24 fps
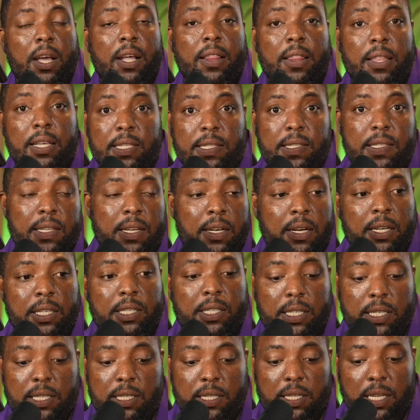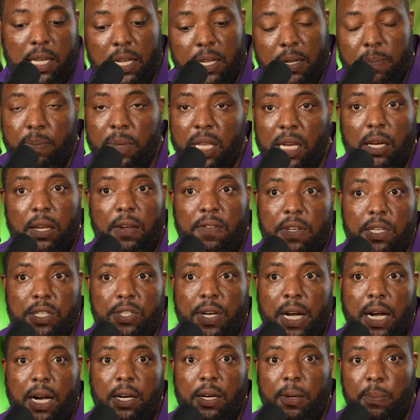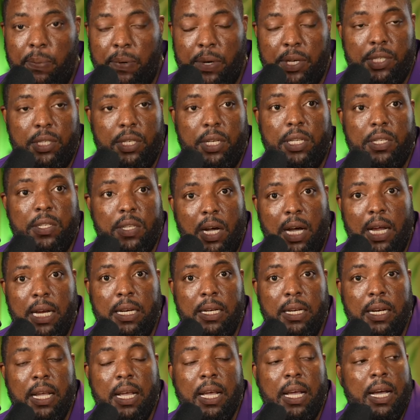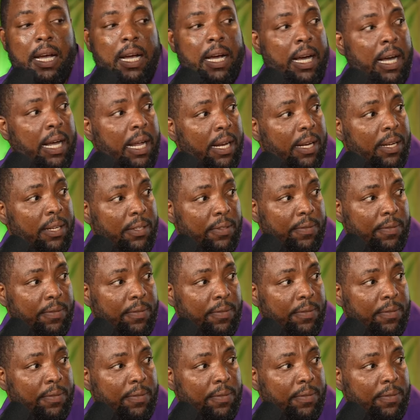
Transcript: This year, she's in the middle of the track. The pressure is on. And, and she